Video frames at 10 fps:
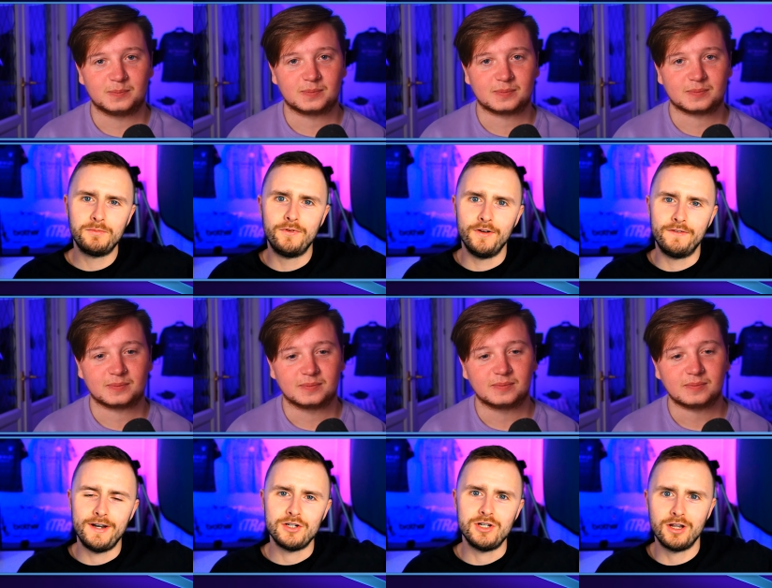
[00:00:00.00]
Speaker 1: for for
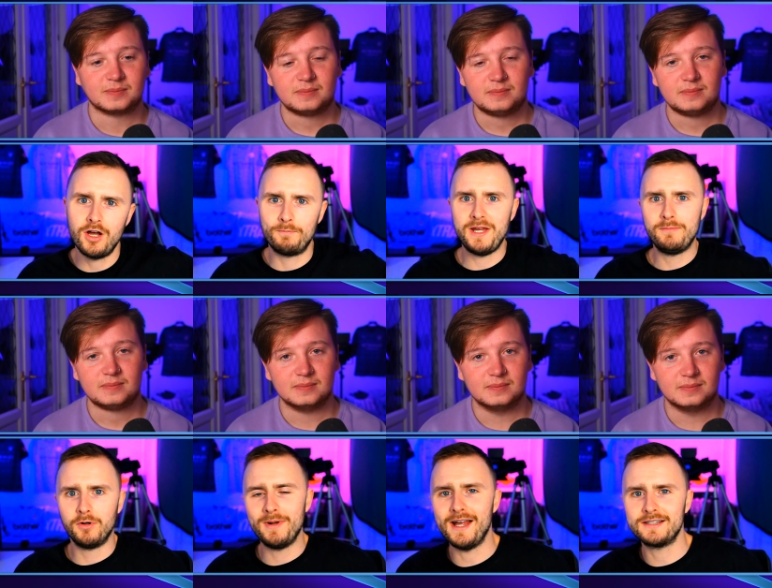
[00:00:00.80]
next year. A lot of people have
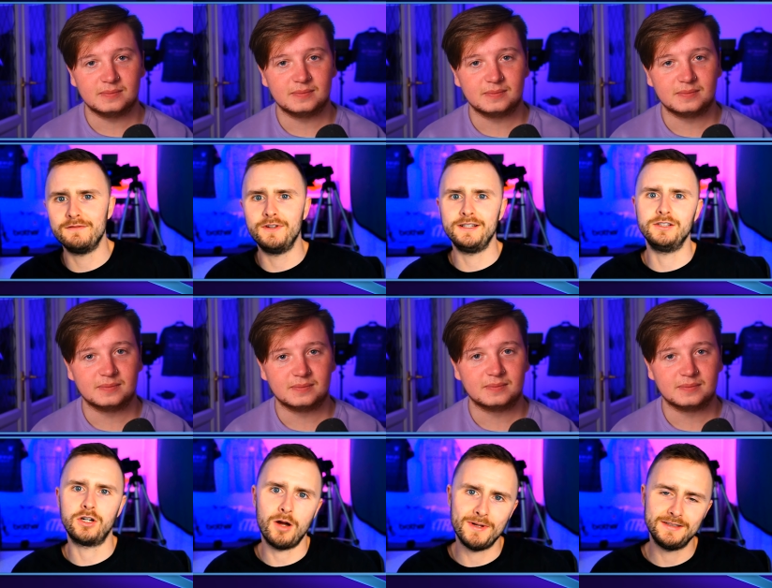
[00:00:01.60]
been asking for this in the
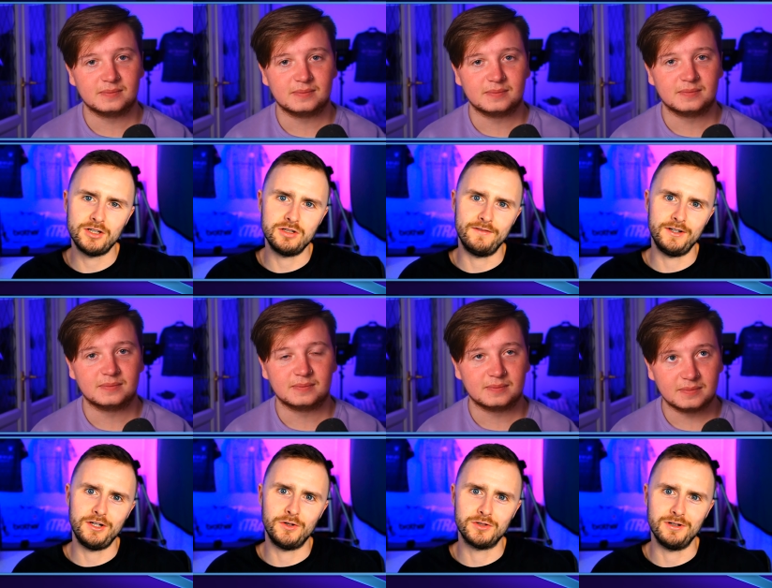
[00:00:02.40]
comment section of the
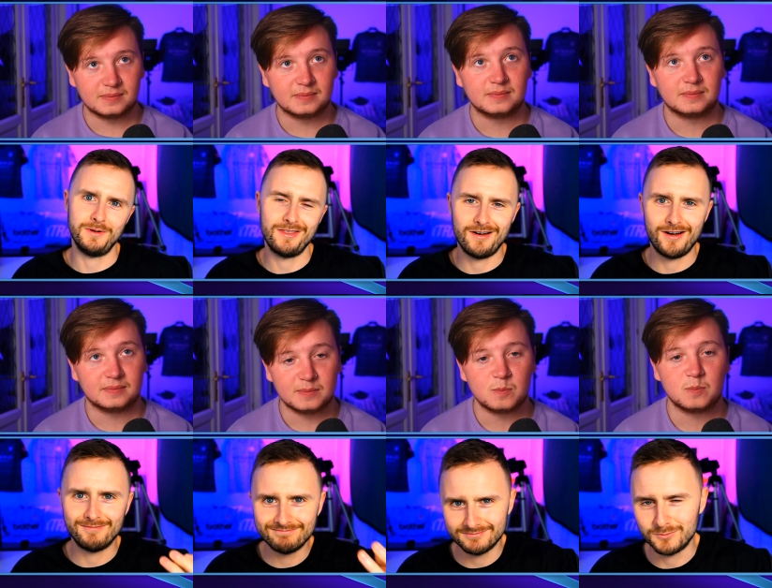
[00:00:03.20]
video, so we
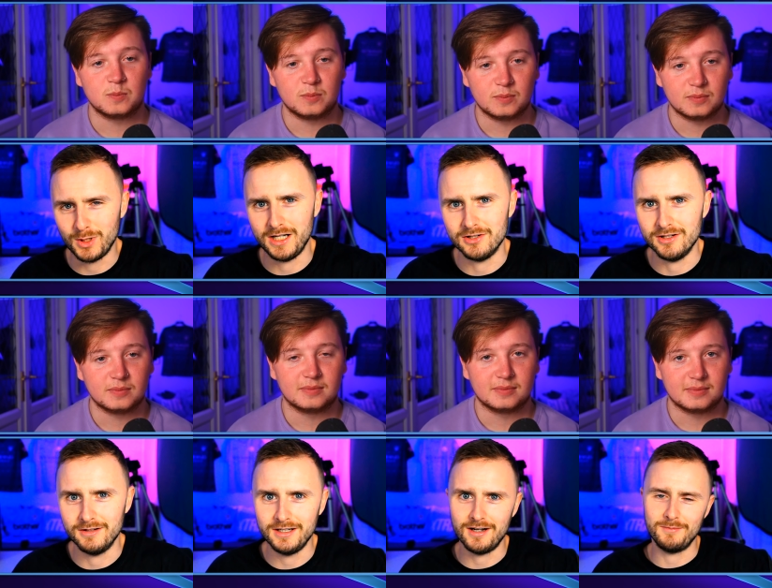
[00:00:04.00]
thought we need to do
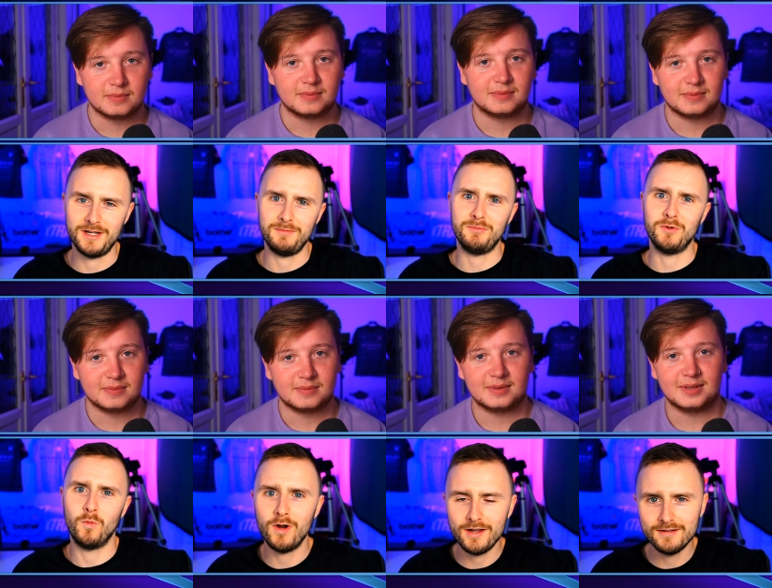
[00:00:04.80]
it. You know what I mean? People
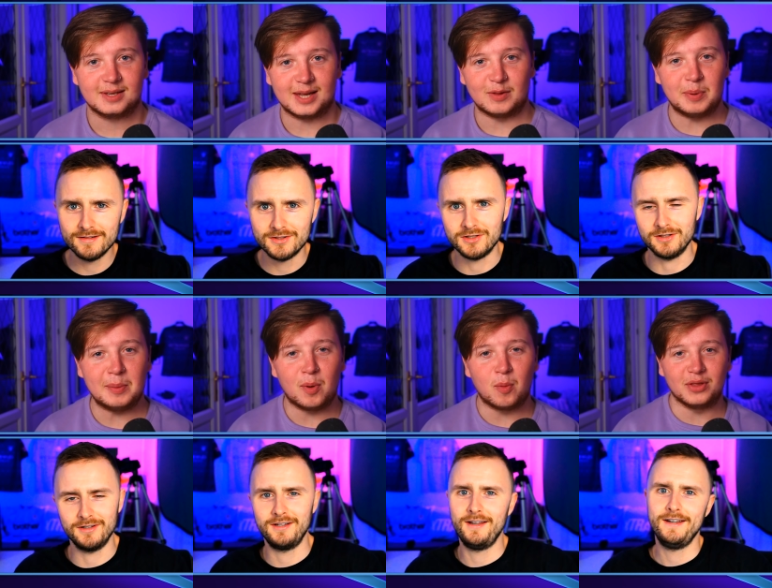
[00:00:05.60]
want it. Give the
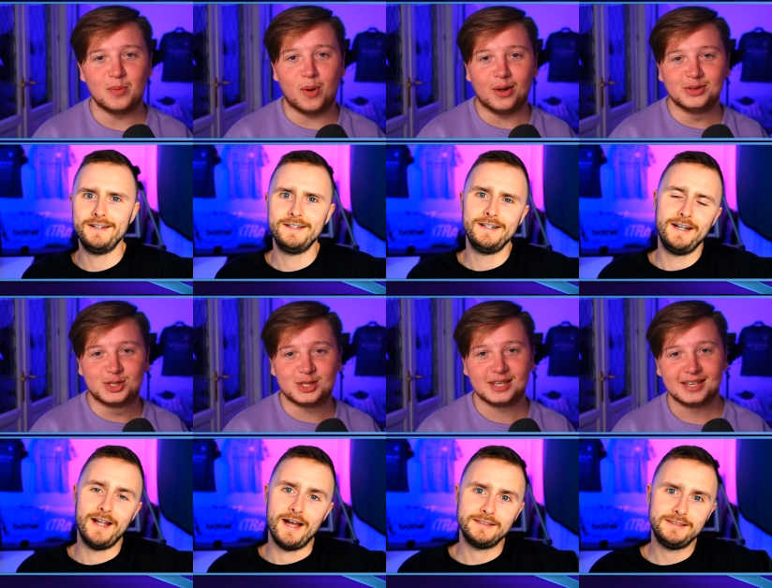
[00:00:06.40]
people what they
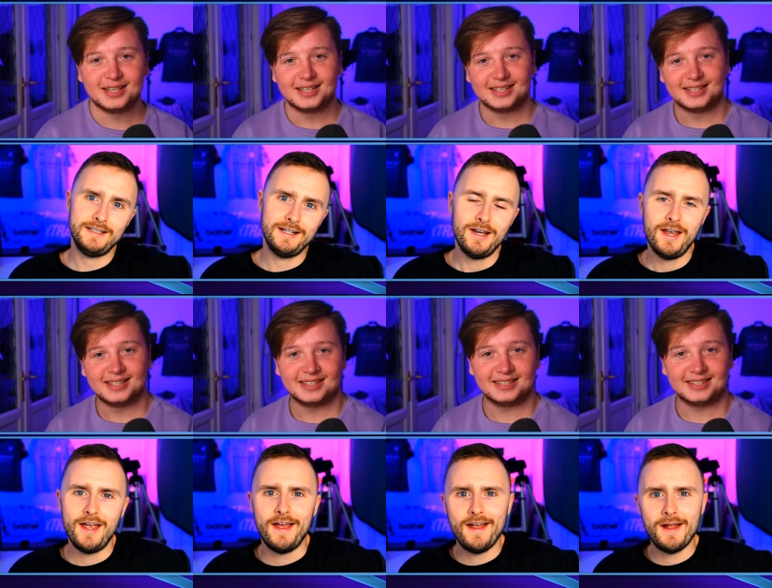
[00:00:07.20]
want. That's it.
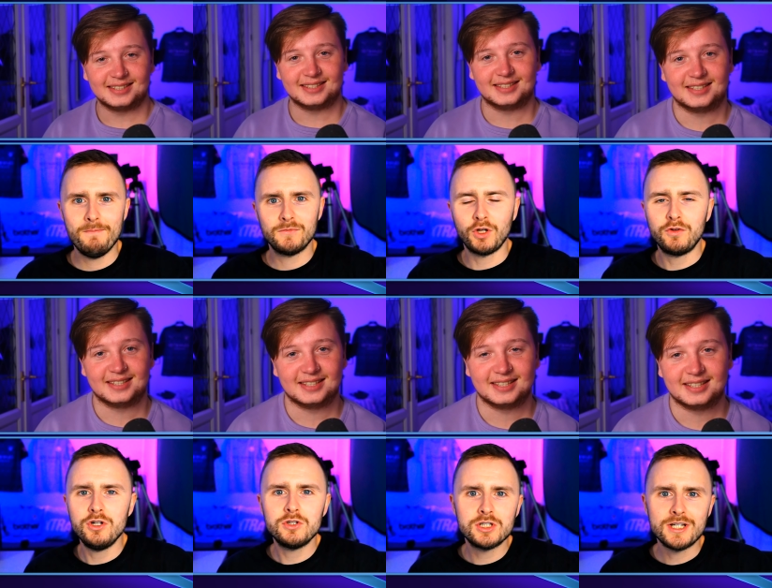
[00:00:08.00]
Um, so if you're
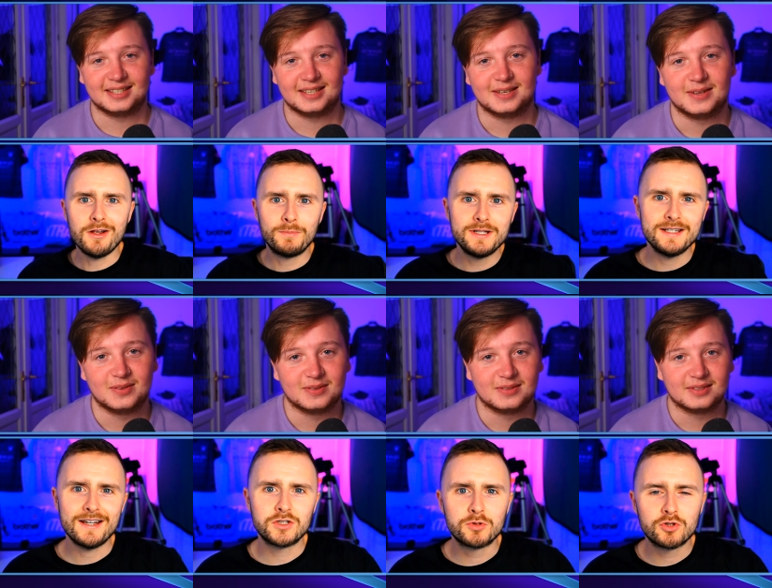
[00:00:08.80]
new to the channel, please hit
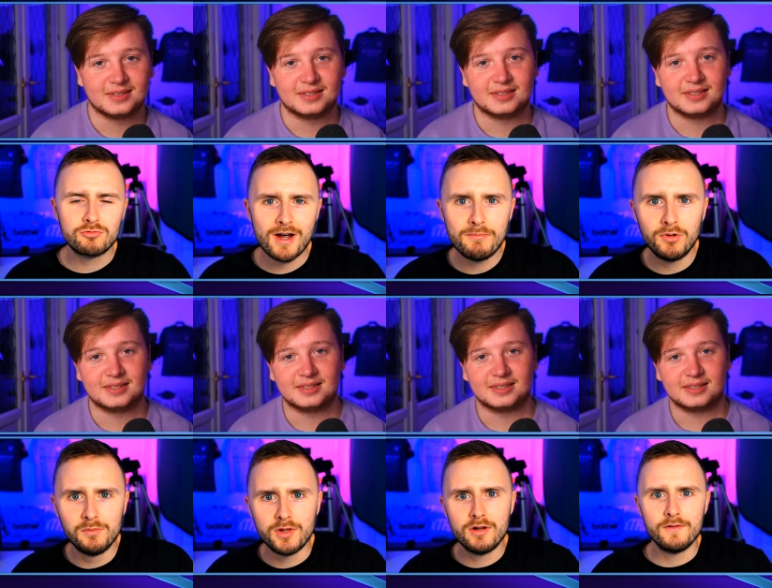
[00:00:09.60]
that subscribe button
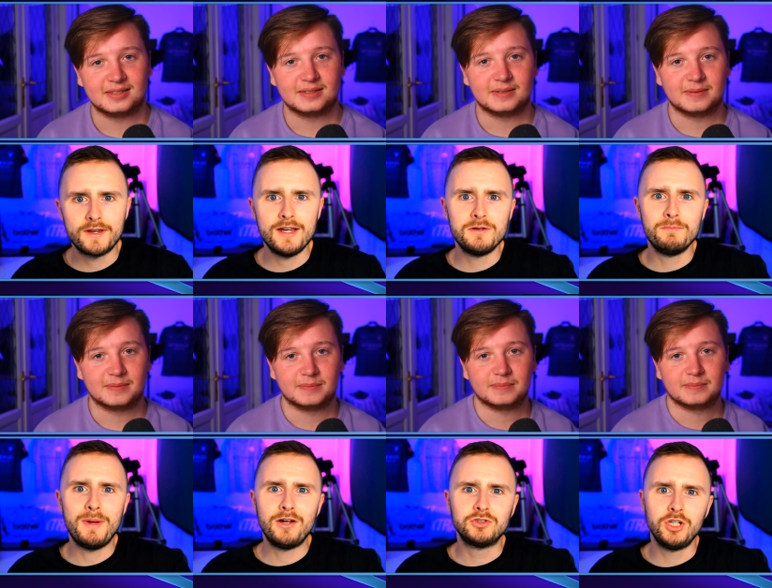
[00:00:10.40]
with the notification
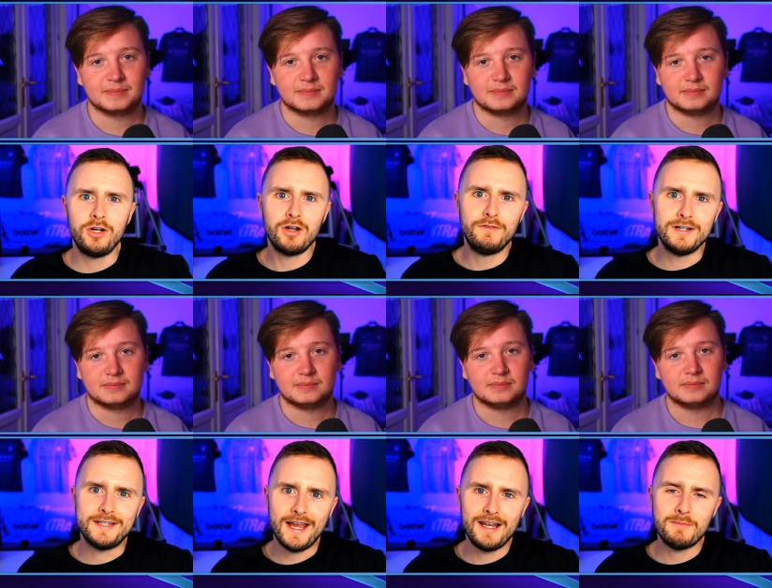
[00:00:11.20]
bell turned on for
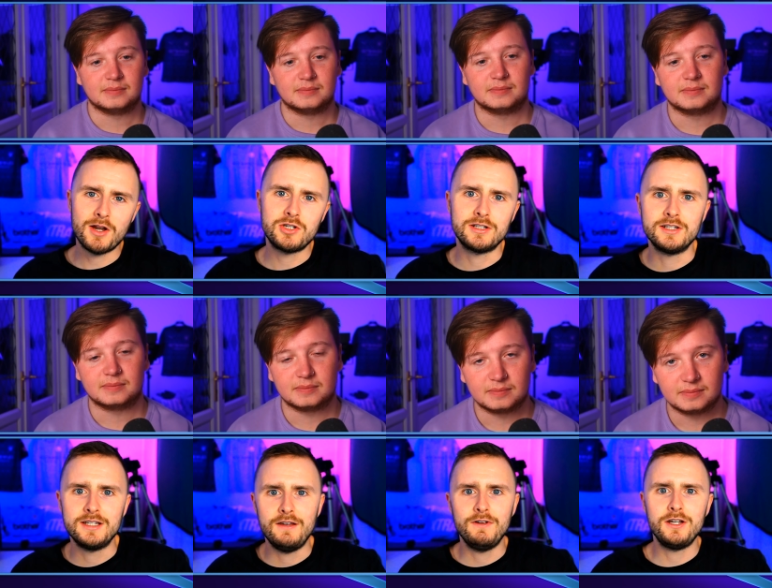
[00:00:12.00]
daily Manchester
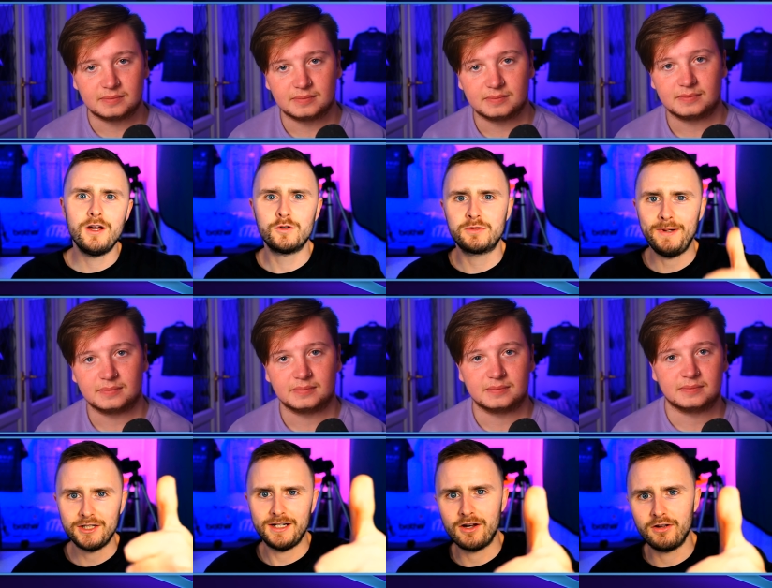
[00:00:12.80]
City videos. Smash
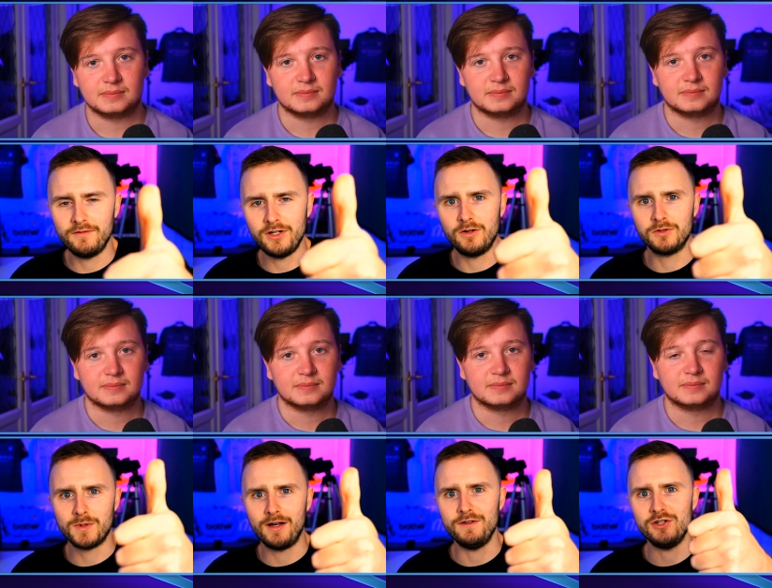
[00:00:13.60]
a like on the video as
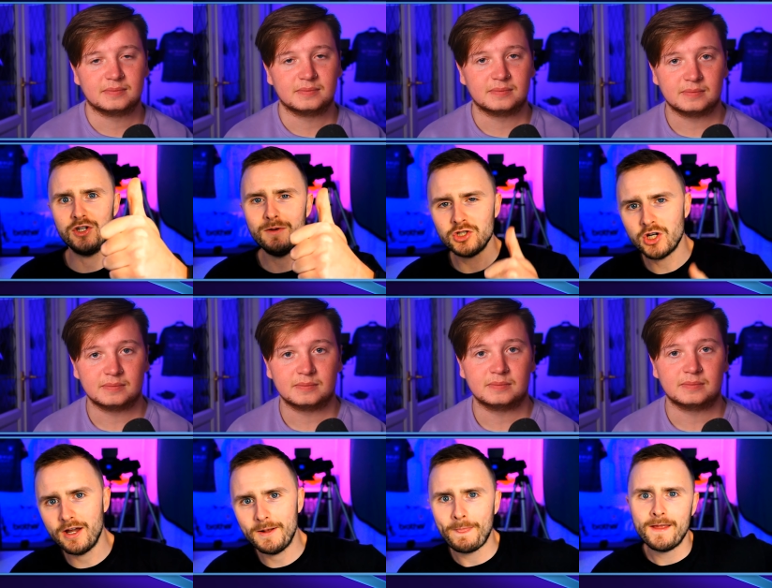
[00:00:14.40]
well if you do enjoy it.